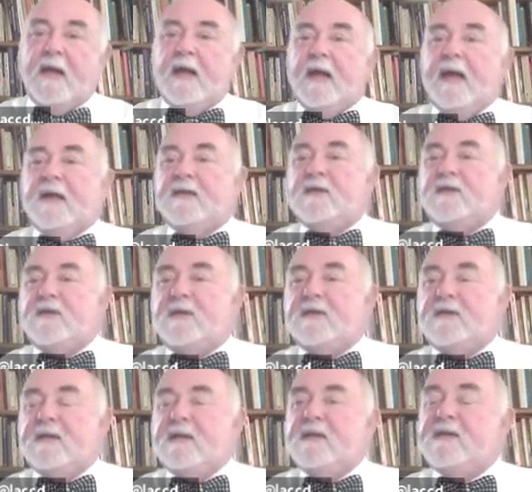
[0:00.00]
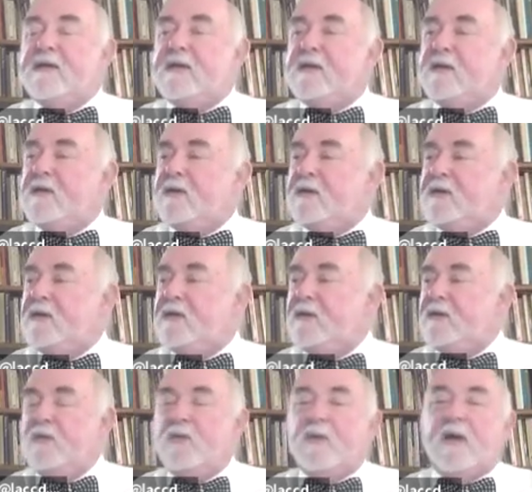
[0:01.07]
it's just easier
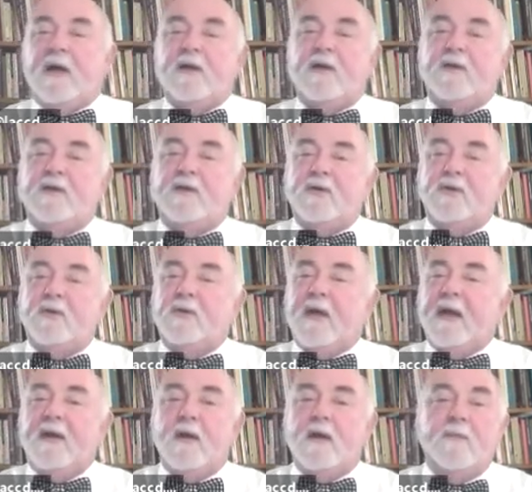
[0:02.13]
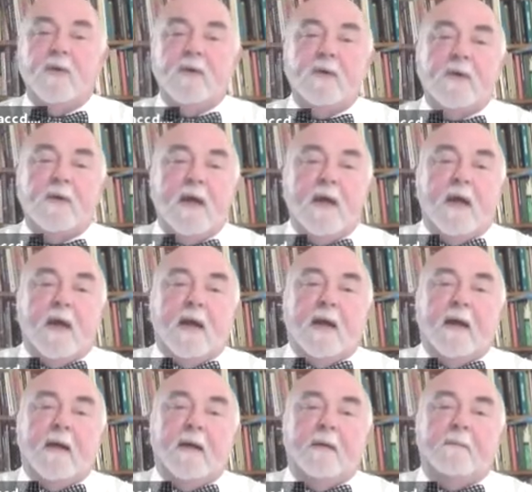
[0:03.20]
to cut to a number
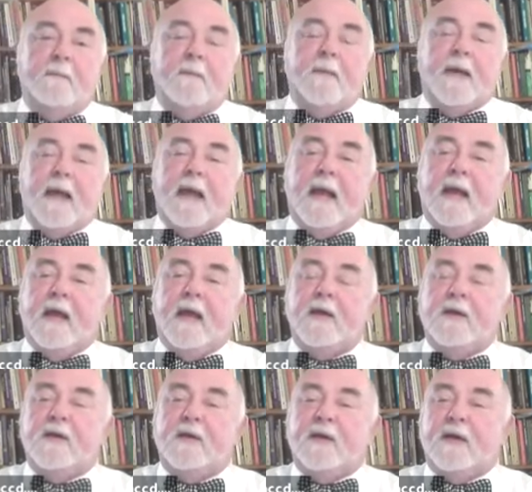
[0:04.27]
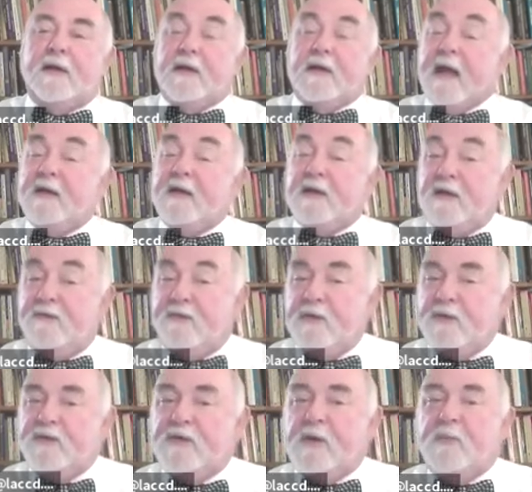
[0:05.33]
um, and, and, and to
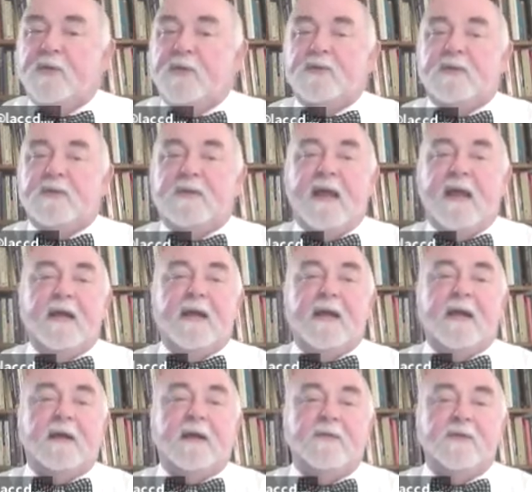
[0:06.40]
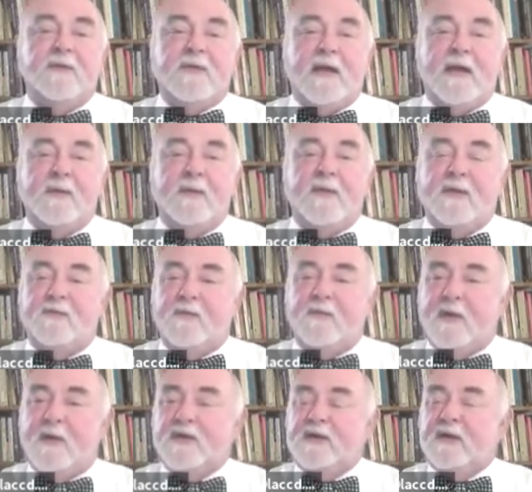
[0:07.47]
confuse numbers with data and confuse data with
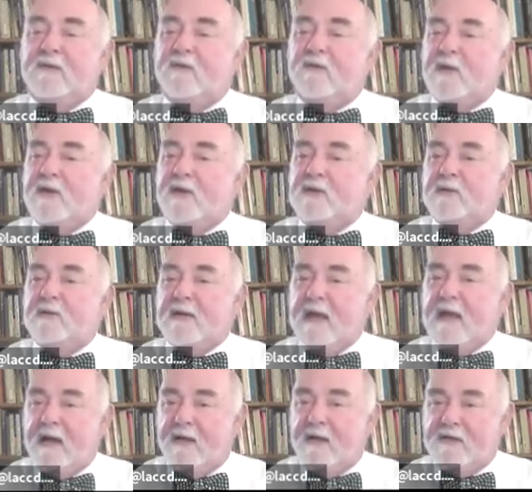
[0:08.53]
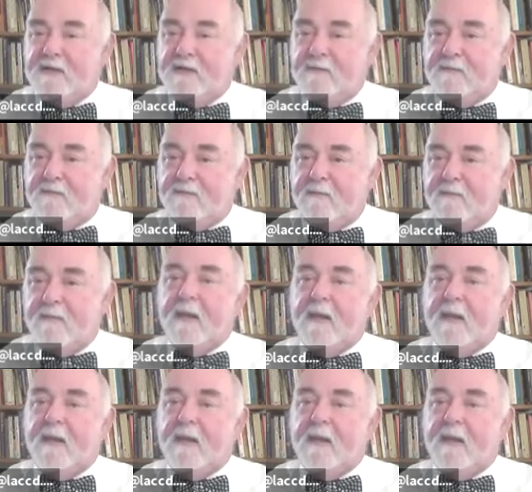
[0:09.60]
information, information with knowledge. Mm -hmm